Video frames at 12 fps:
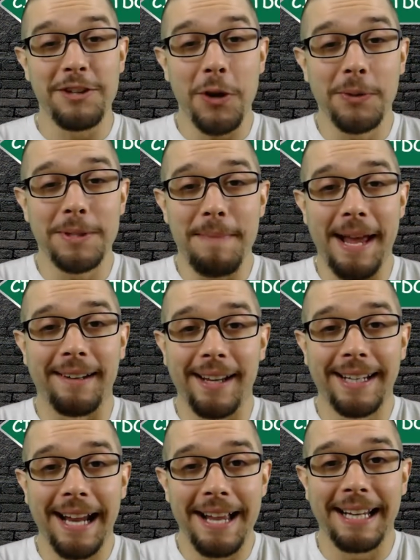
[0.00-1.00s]
told you, man.
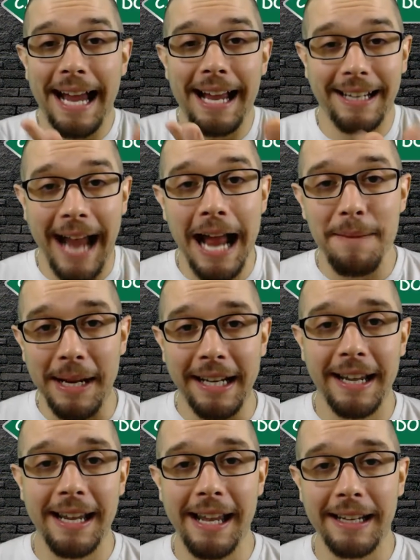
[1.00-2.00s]
It got me.
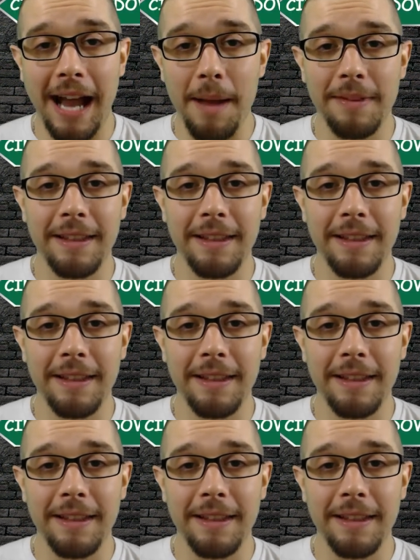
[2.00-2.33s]
It got...